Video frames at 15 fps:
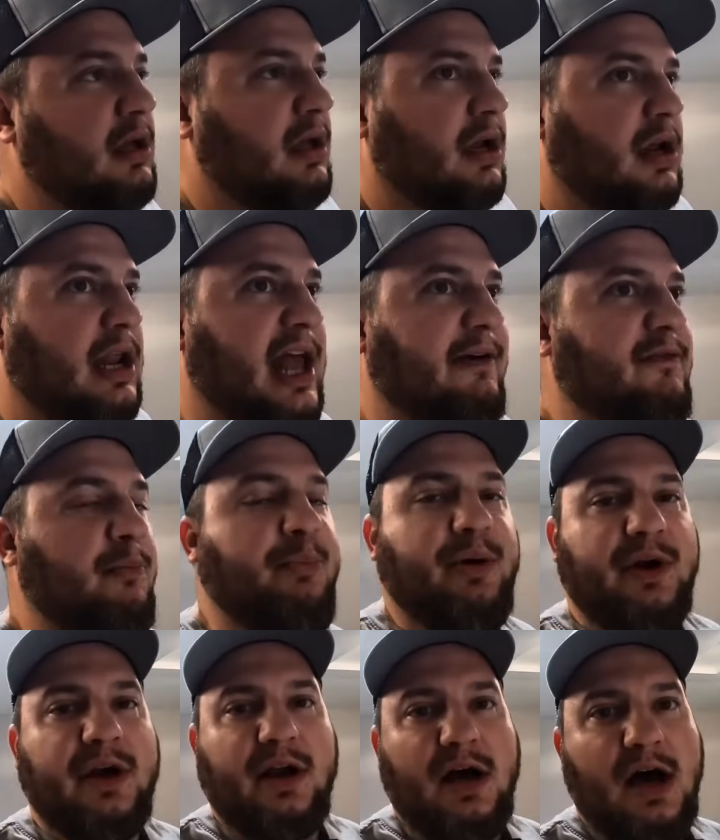Gonna have them put
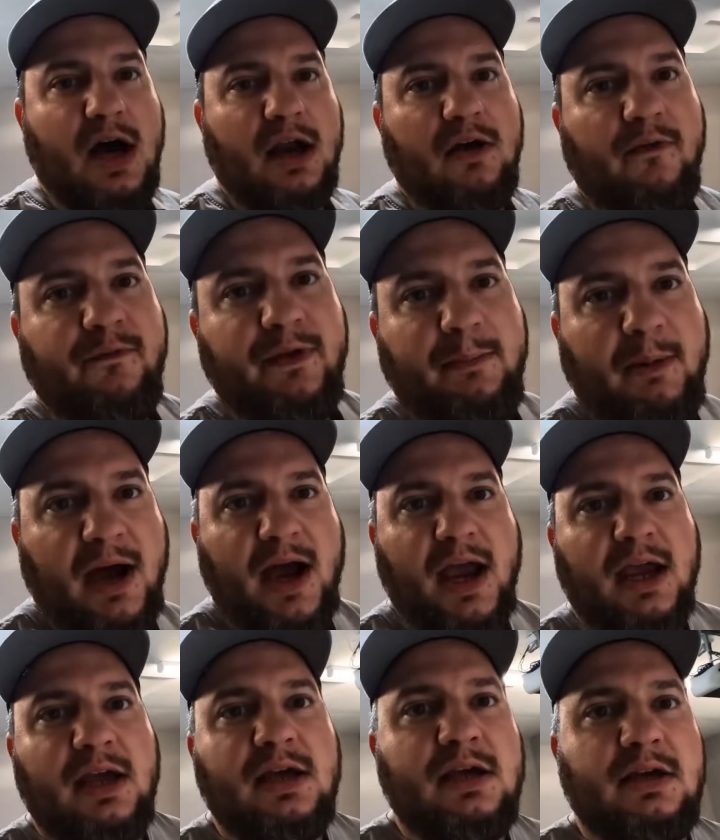it on. Hopefully
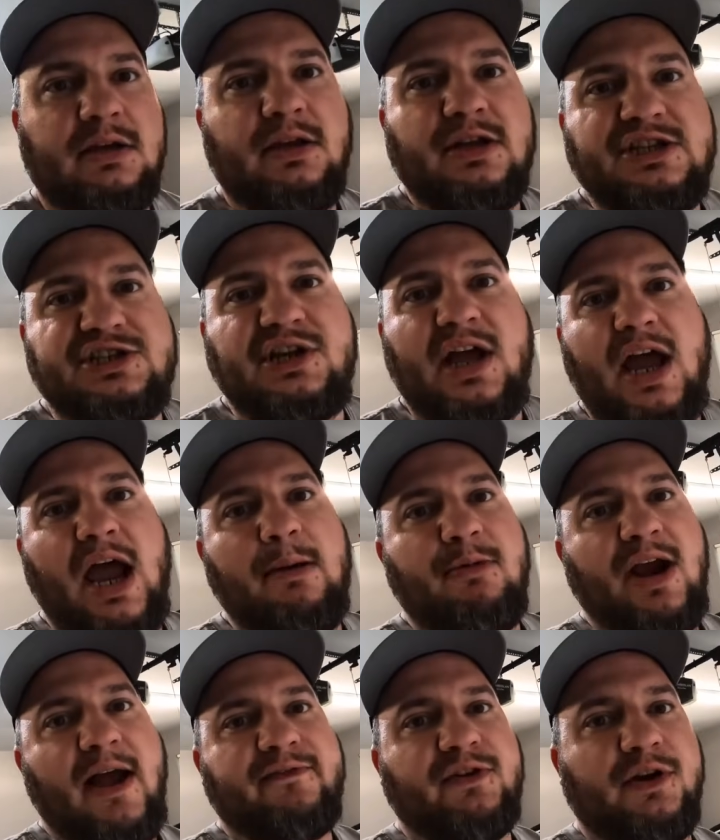by lunchtime or
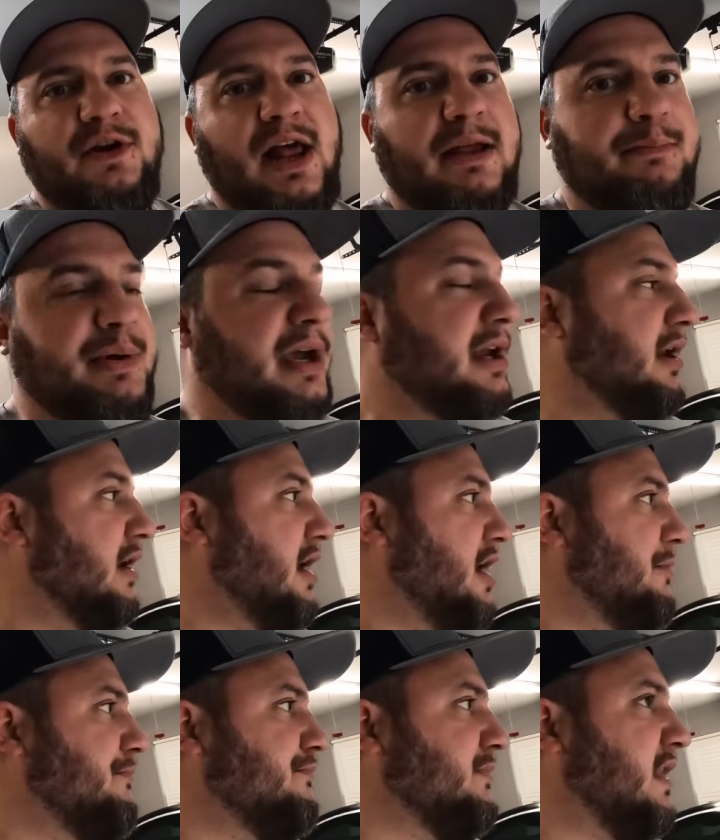afternoon I can pick it
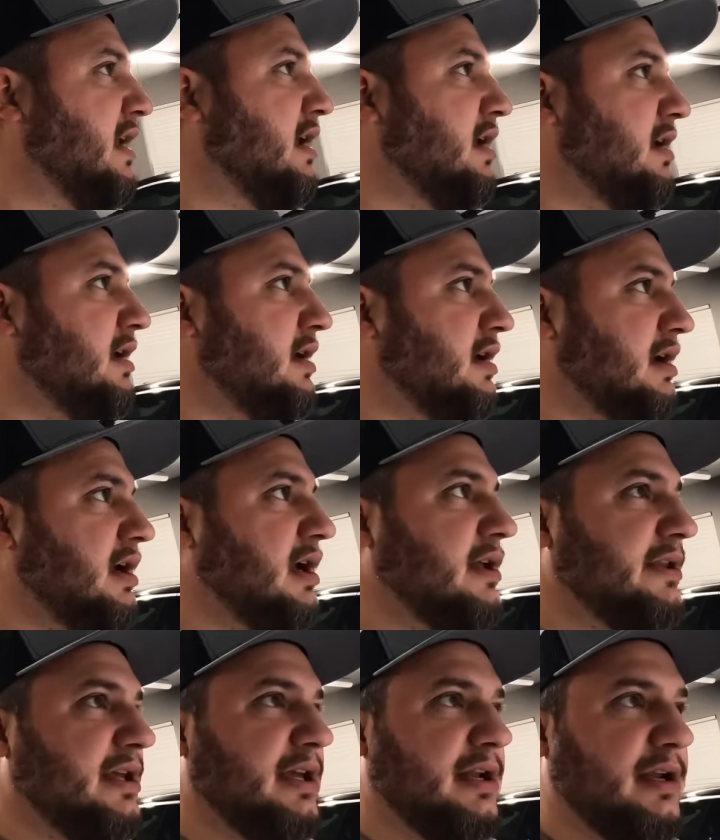up. And
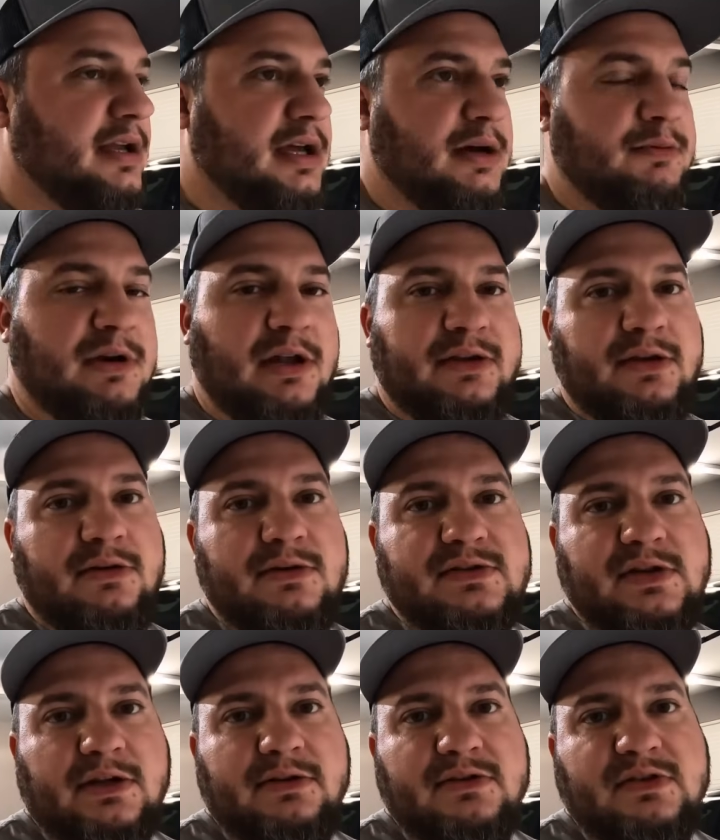then what I'll do is
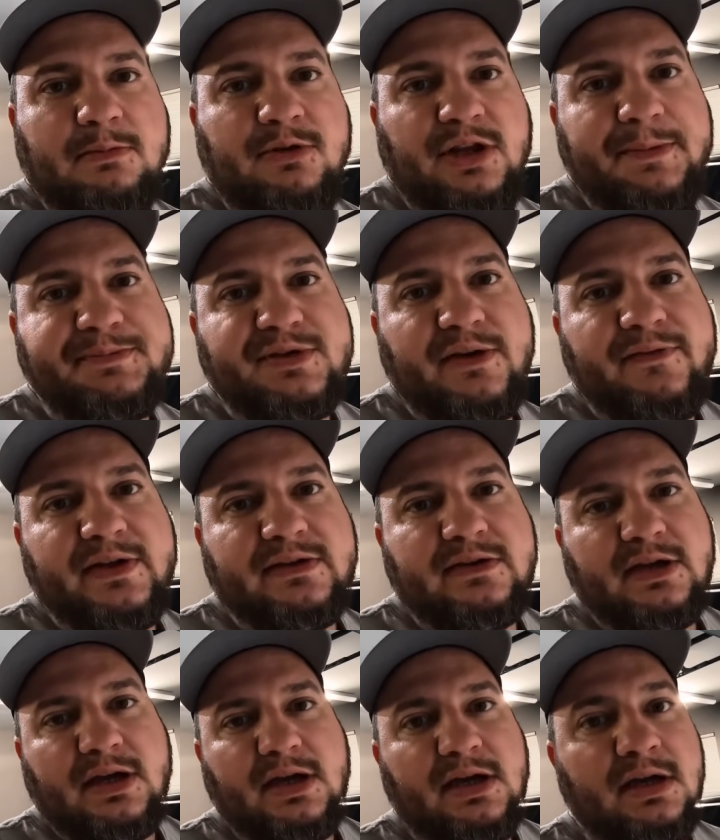I'll do some clips of it
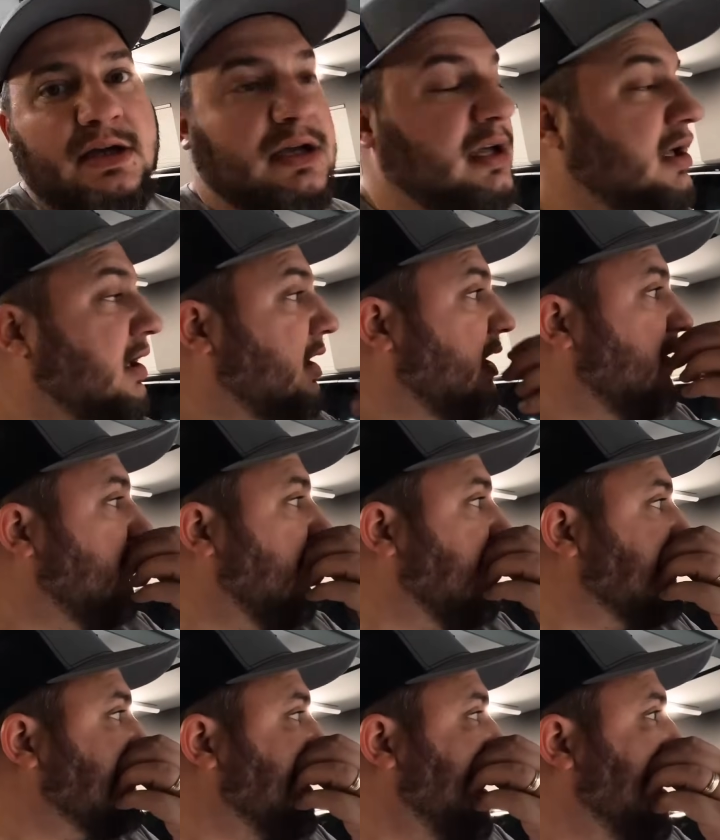the way
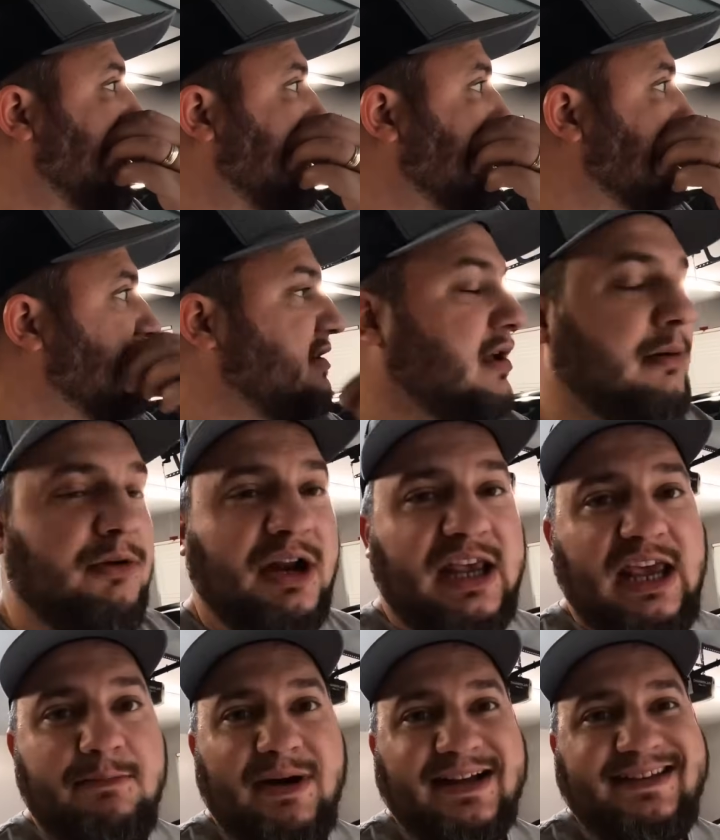it sounds. I'm gonna
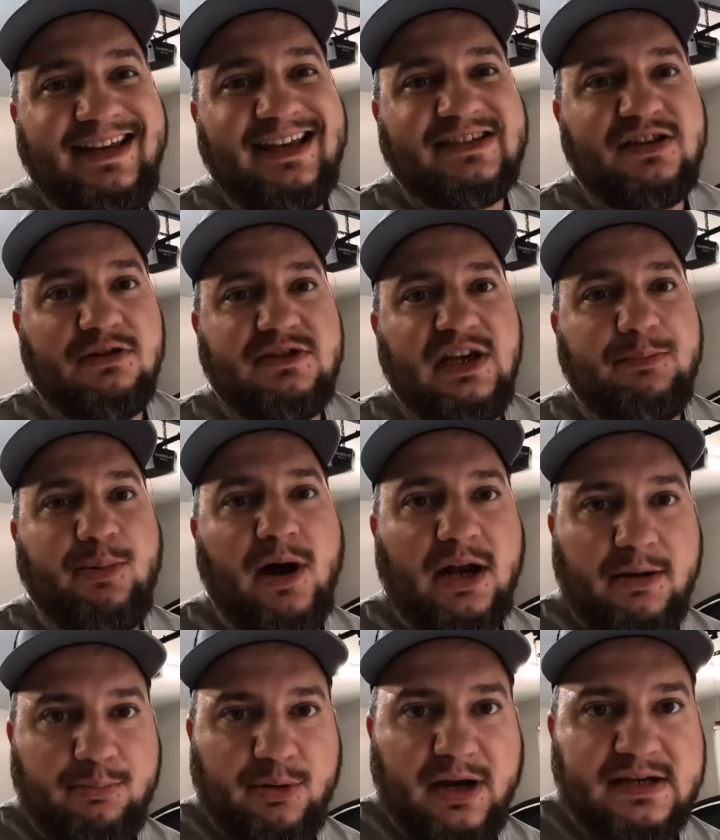keep my TSO tip on
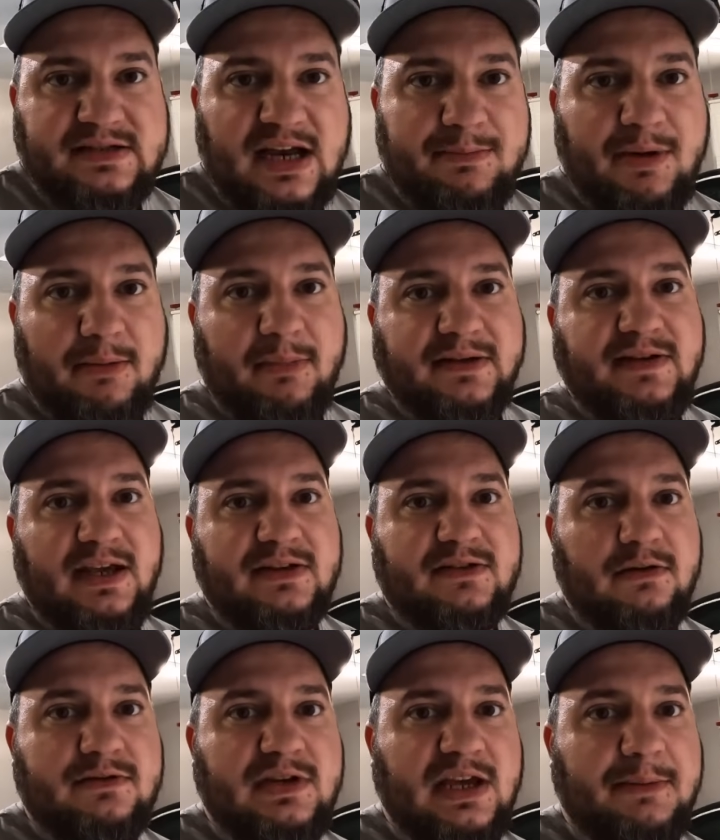it. Pretty excited about my
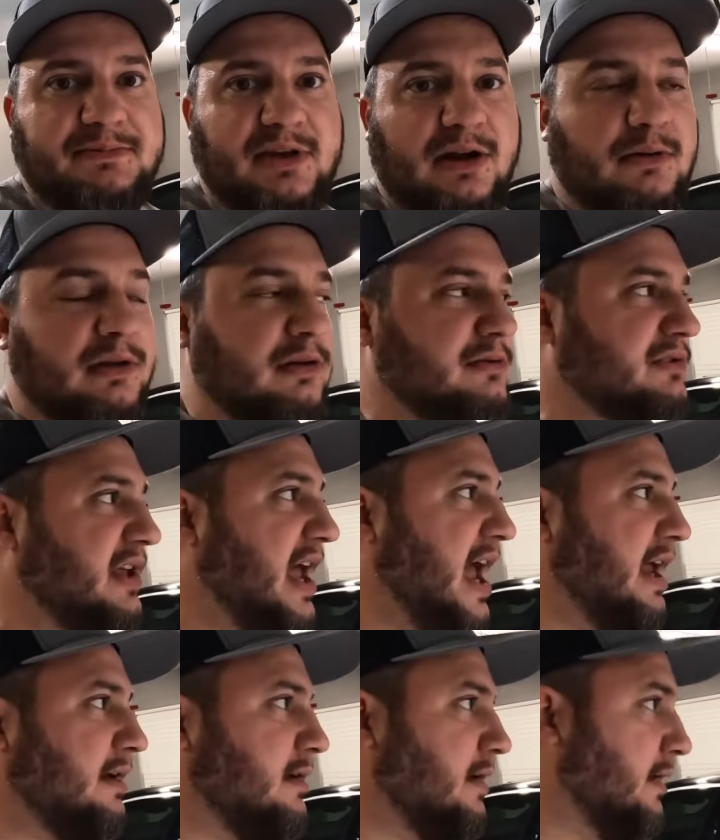TSO tip, so I don't wanna lose
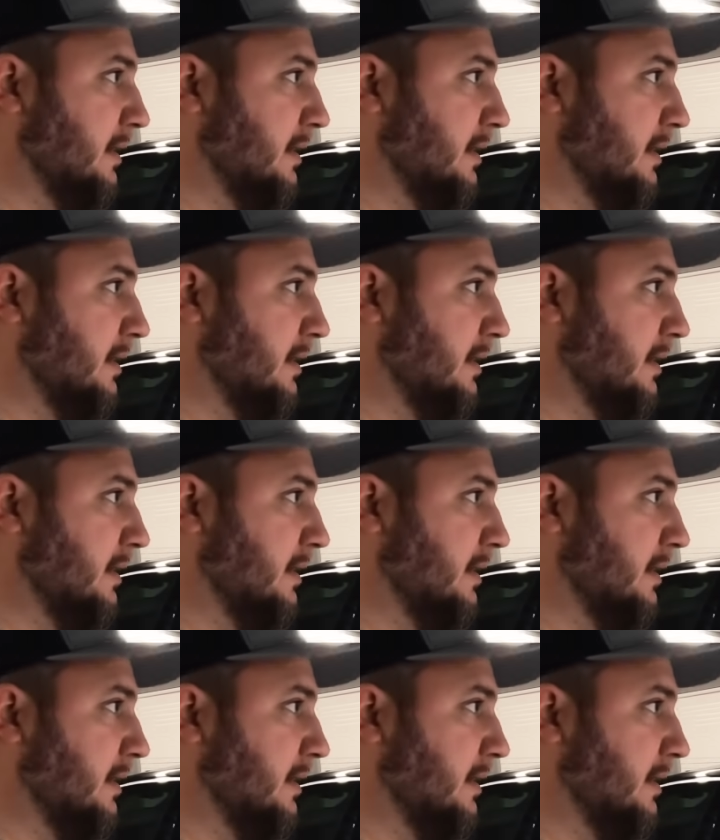that.